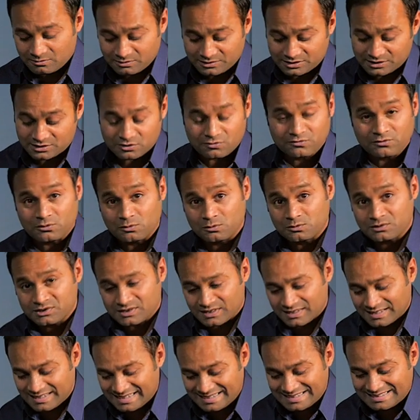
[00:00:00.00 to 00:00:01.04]
which is of course
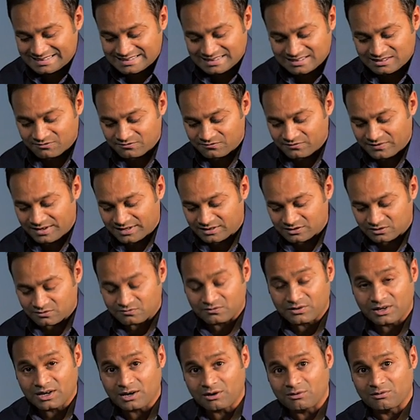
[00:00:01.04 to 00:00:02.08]
the heating effect of
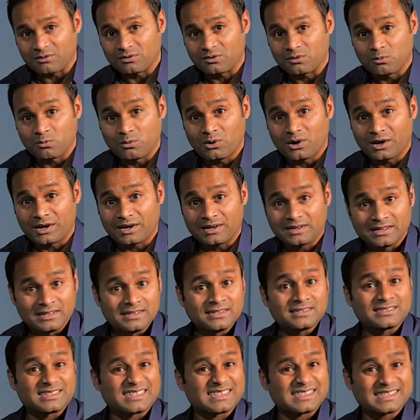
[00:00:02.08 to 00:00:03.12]
the current on the wire,
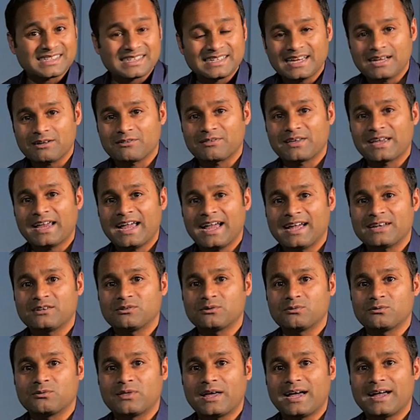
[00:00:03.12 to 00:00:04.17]
to see how they
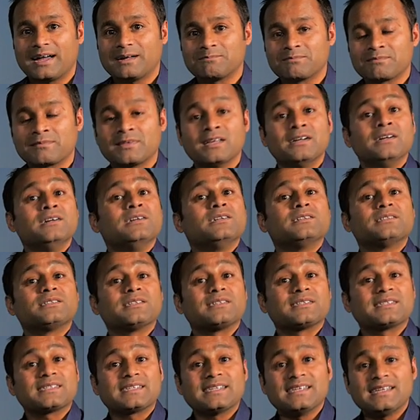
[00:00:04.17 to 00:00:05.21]
handle that, to
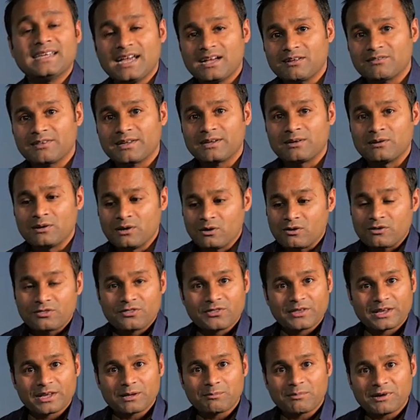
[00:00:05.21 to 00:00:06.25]
see how they
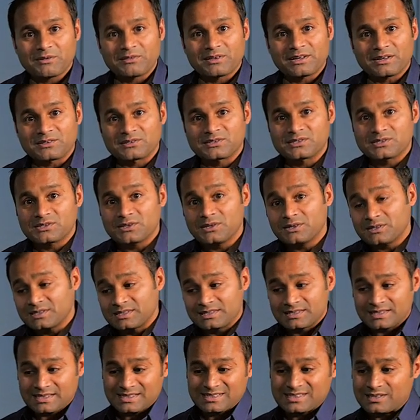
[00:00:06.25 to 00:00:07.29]
think about the
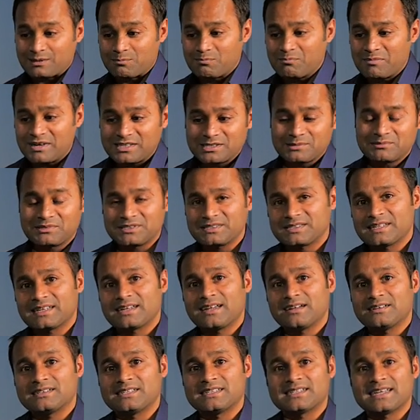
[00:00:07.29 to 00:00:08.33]
uncertainties and the measurements they're
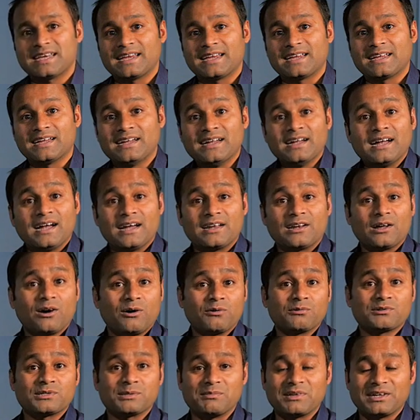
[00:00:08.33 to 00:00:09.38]
going to take, and
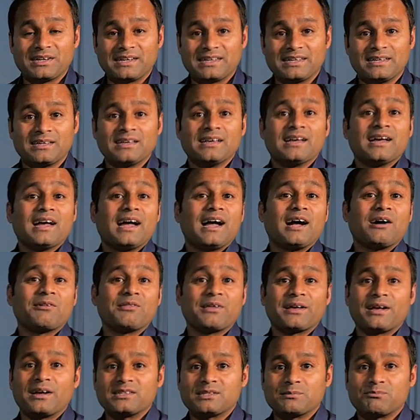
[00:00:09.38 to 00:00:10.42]
ultimately how
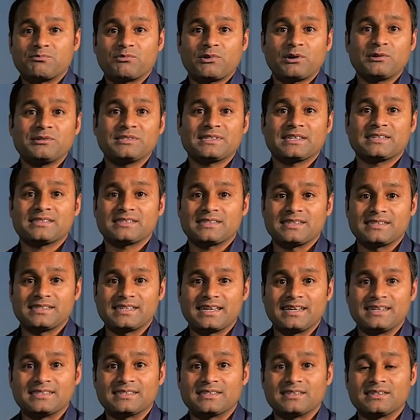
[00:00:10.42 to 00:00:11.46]
they're going to process the
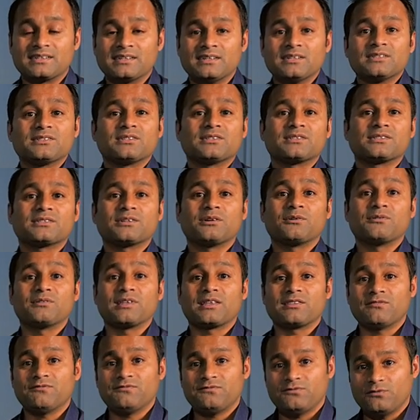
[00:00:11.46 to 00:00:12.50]
data to show
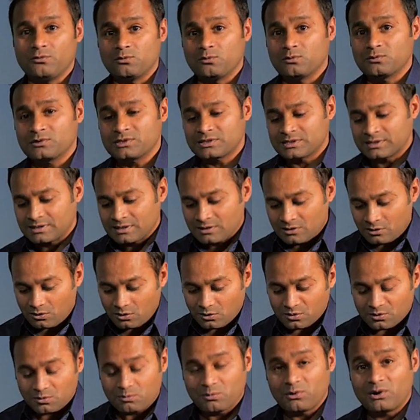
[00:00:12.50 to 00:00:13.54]
that the force
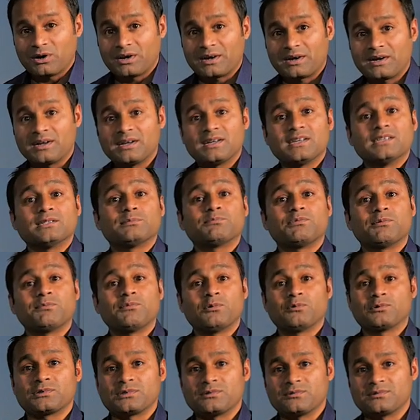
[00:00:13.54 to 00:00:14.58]
on the wire is
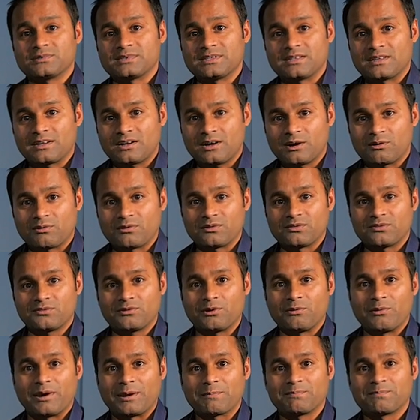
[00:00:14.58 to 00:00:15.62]
proportional to the current
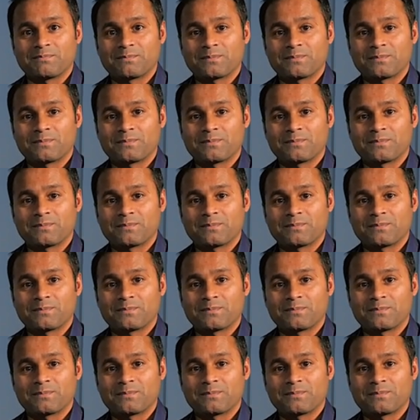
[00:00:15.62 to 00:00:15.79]
through it.